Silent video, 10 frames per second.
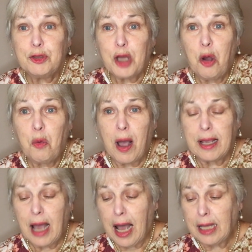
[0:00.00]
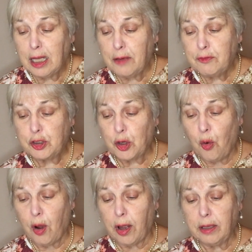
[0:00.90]
know why I love
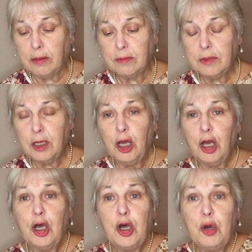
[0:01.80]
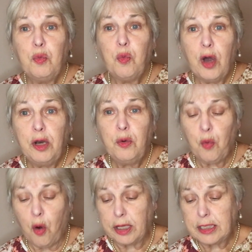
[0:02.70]
joy. Who wouldn't
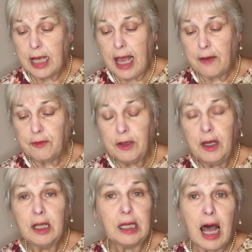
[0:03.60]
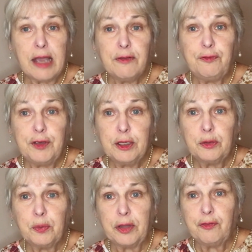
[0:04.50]
want to have life
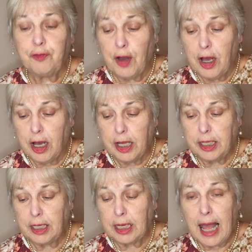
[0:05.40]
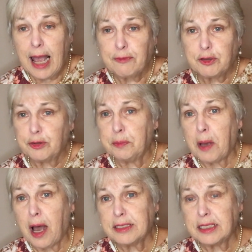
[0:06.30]
filled with fun and laughter and
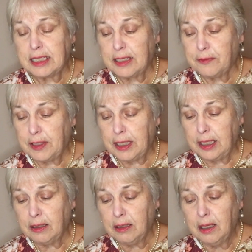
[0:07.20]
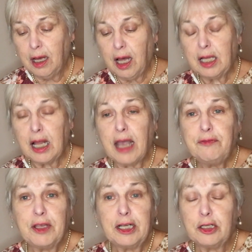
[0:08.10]
positivity? A
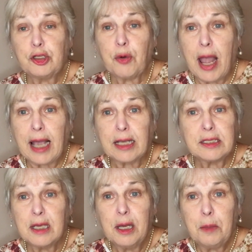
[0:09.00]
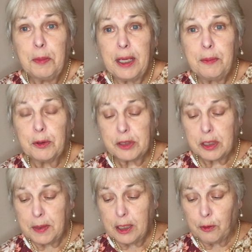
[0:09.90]
life that attracts people to
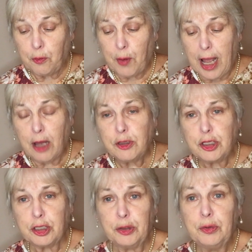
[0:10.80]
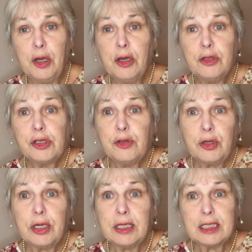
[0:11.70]
be around you so
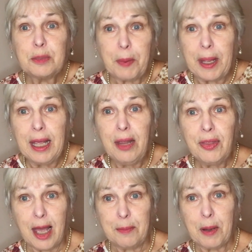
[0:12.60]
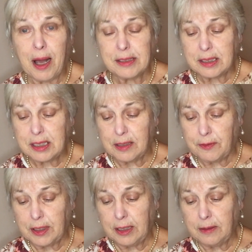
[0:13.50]
you can expand that
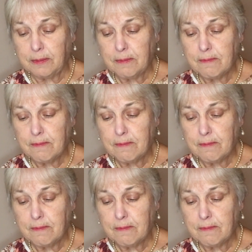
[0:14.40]
positivity.